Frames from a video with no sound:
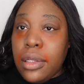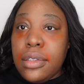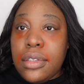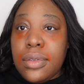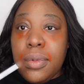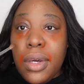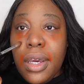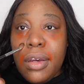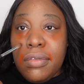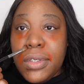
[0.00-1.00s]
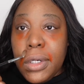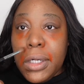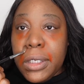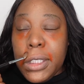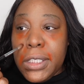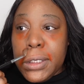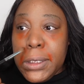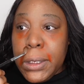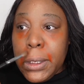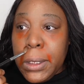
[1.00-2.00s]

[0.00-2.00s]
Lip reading: This is where I have darkness.